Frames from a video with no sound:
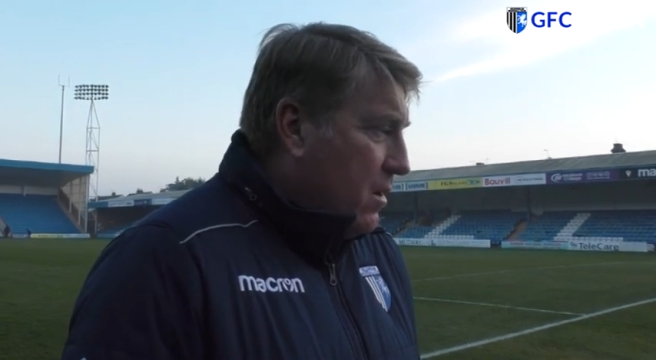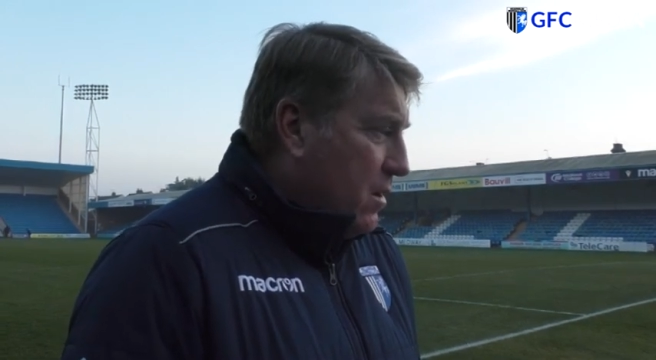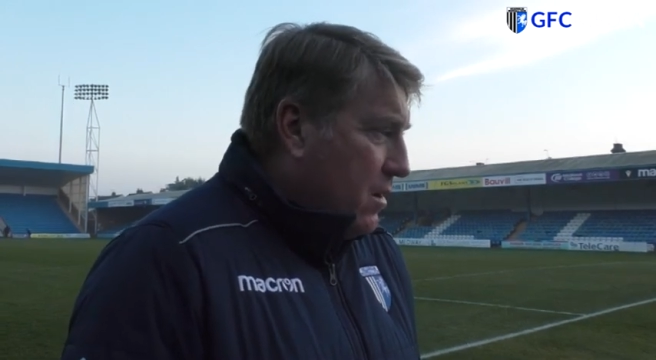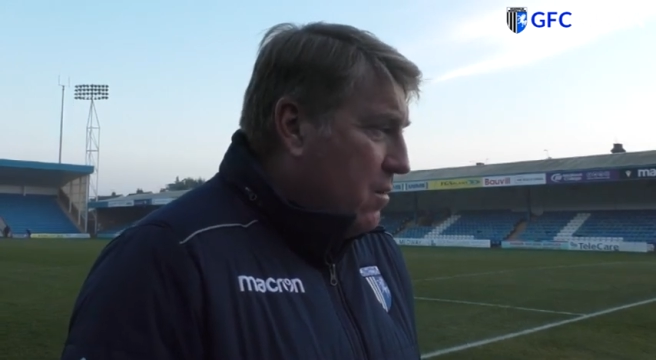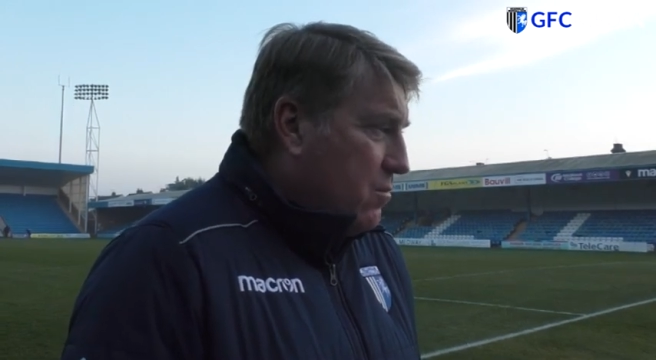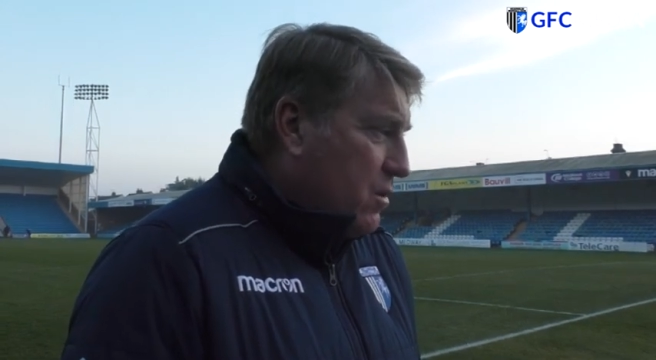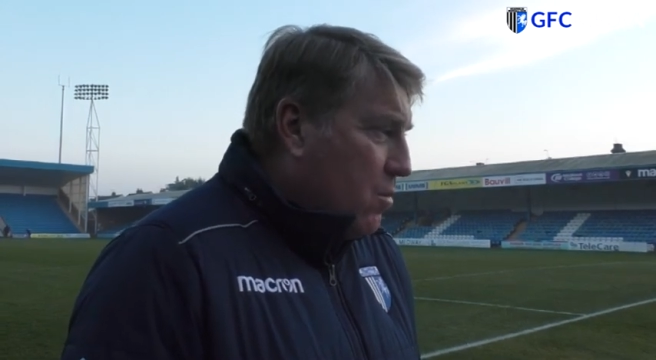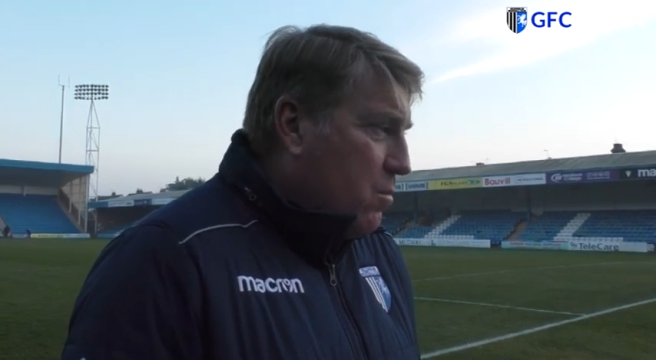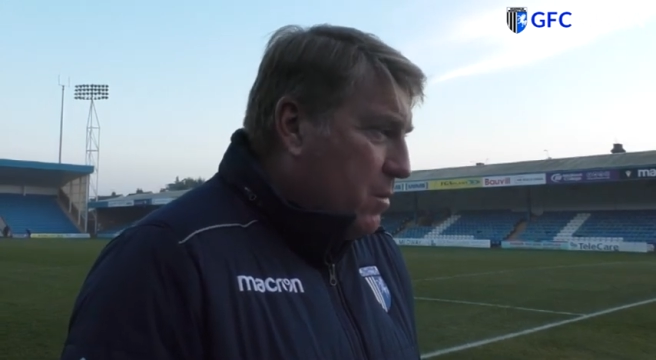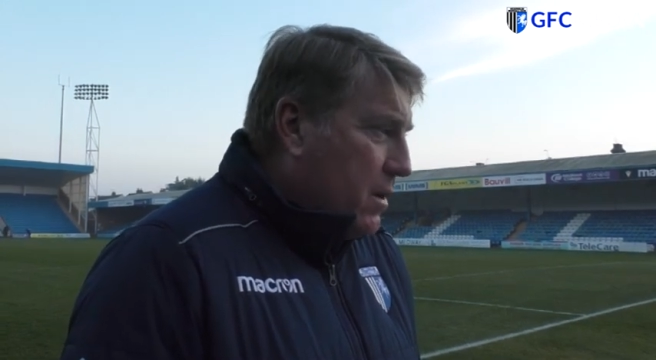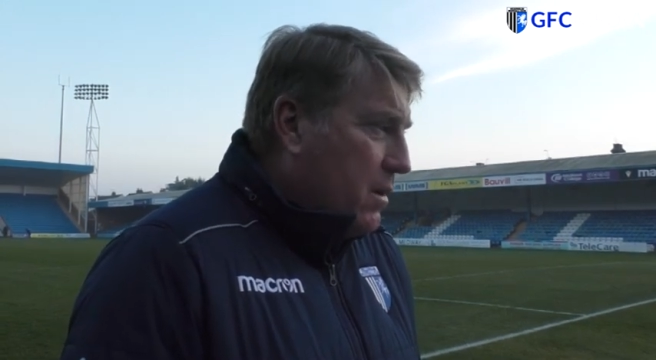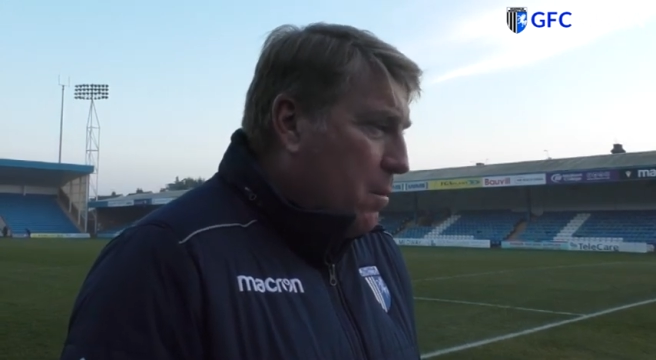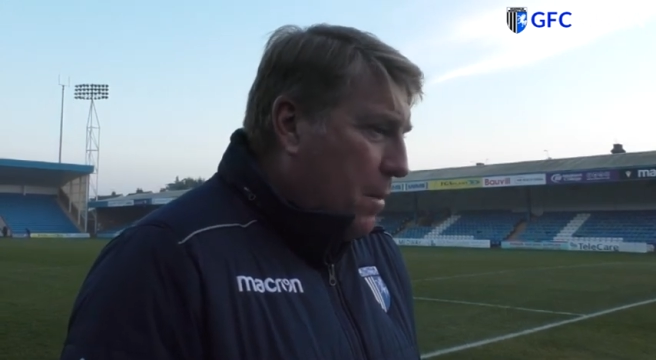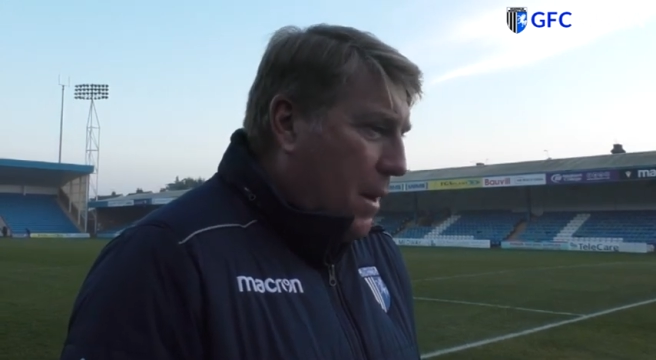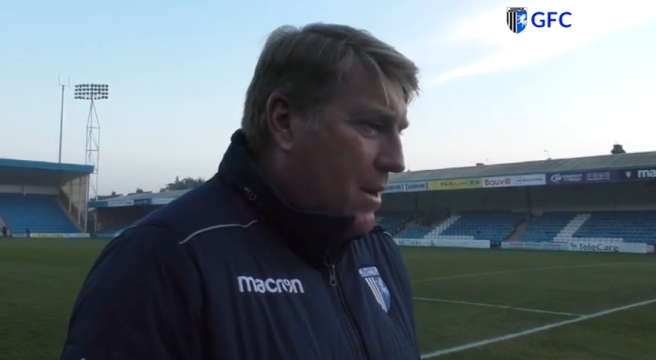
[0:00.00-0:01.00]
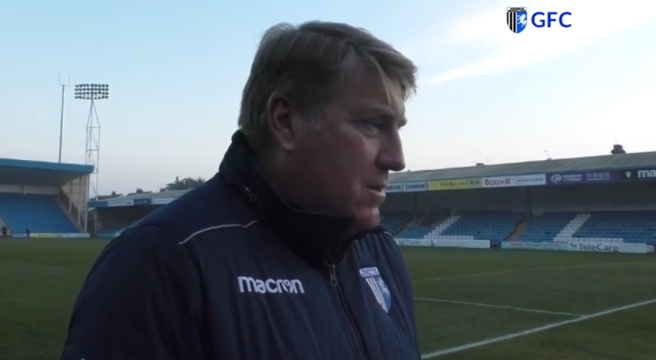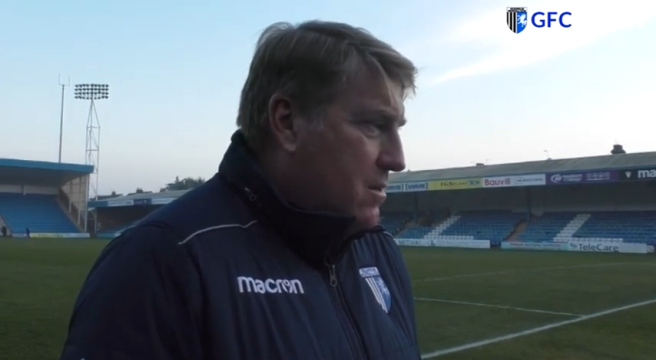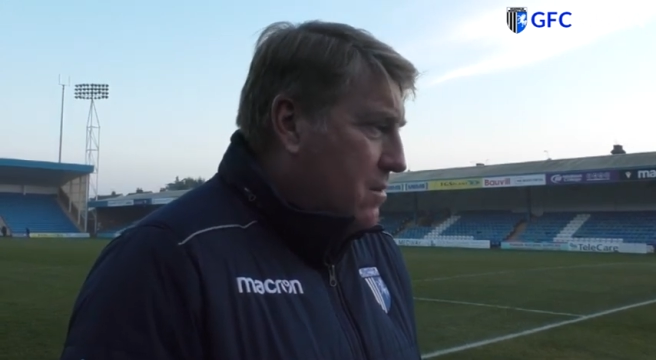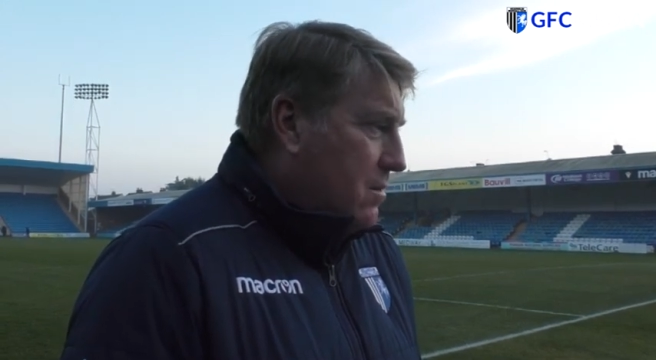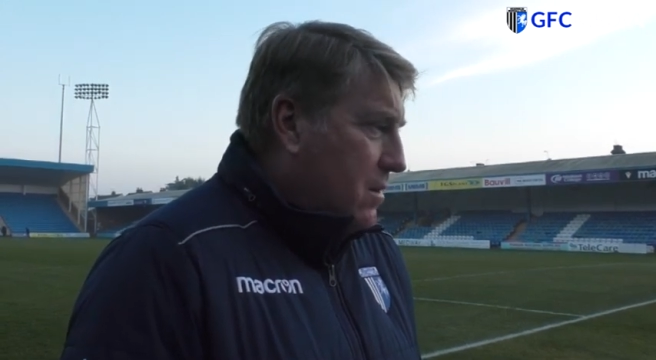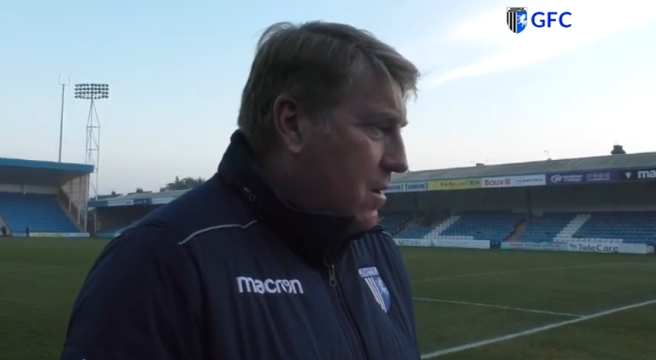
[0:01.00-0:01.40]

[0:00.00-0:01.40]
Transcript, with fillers: you know, don't be complacent.